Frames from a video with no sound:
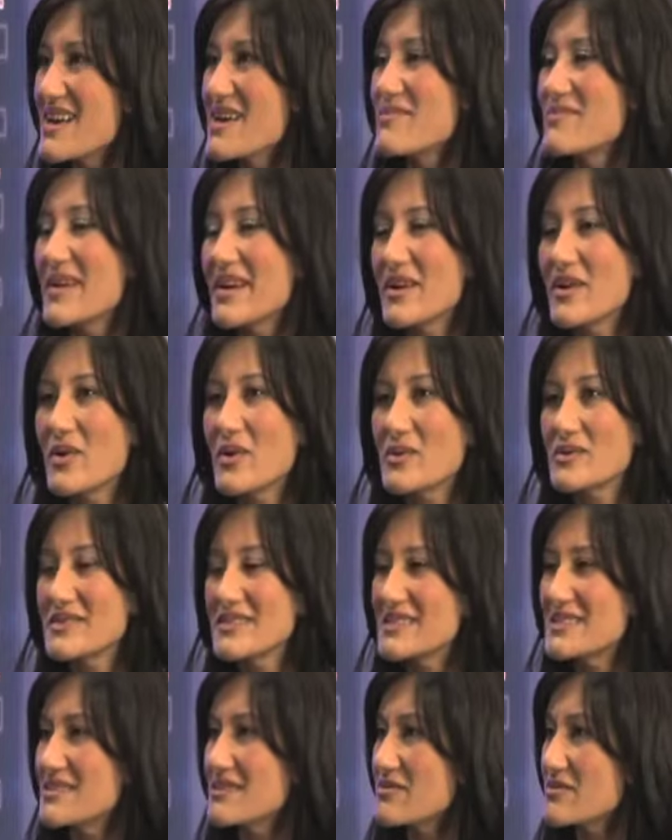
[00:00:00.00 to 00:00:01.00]
My
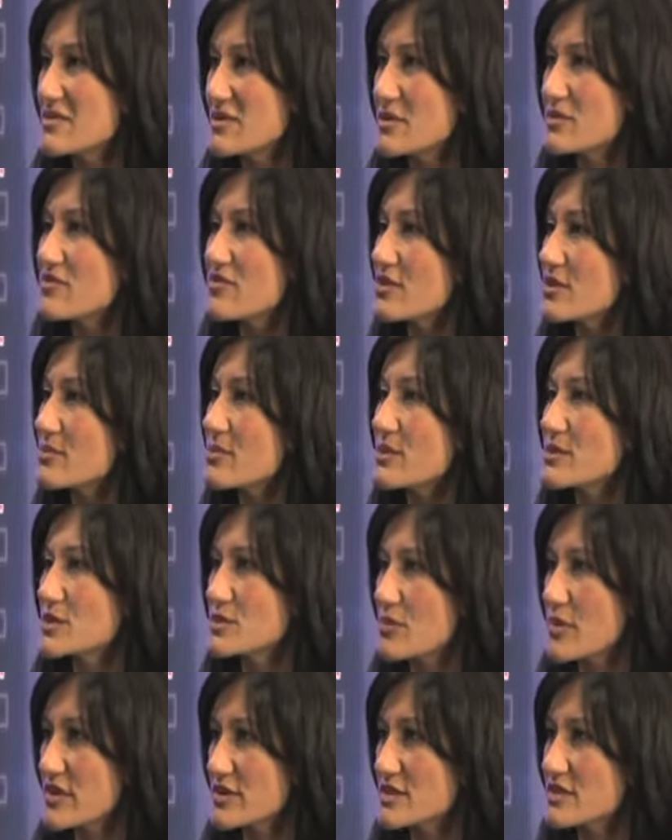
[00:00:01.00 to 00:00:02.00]
goals is, you know, for the
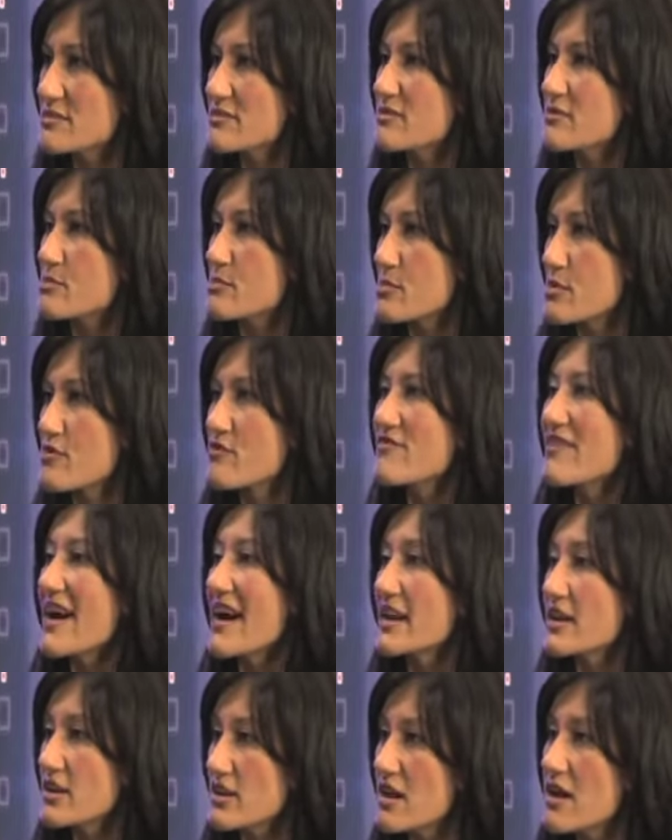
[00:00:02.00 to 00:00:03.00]
most part, to
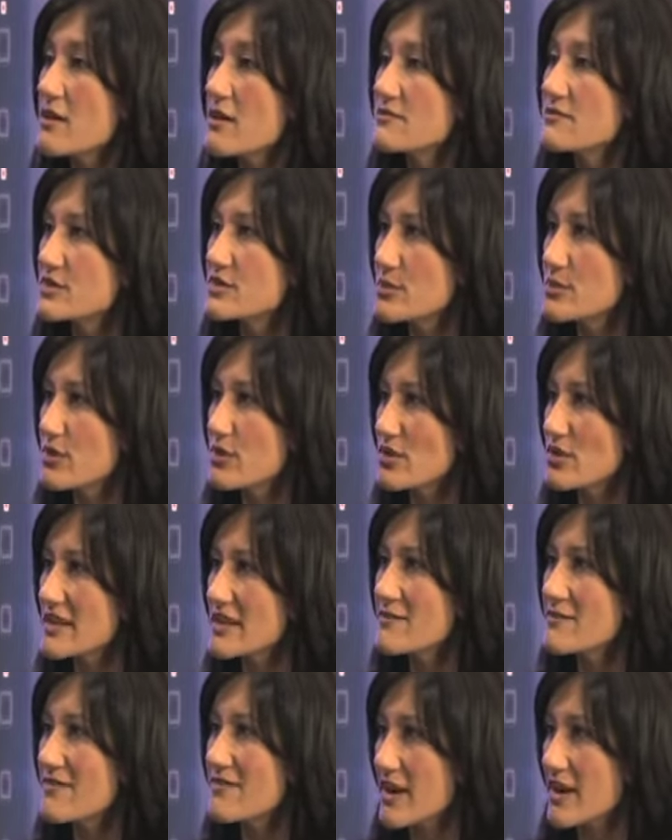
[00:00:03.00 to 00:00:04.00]
provide a comfortable
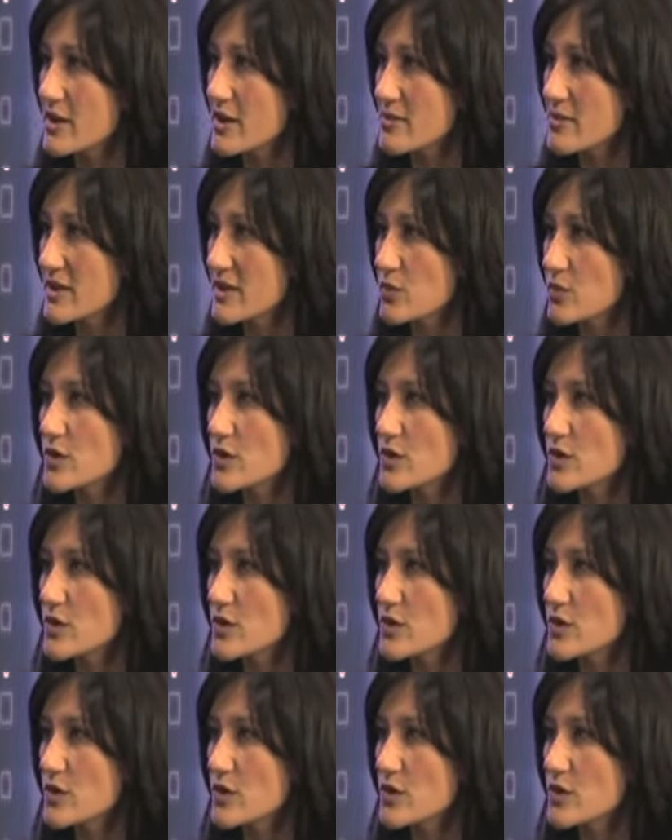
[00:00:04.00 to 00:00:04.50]
environment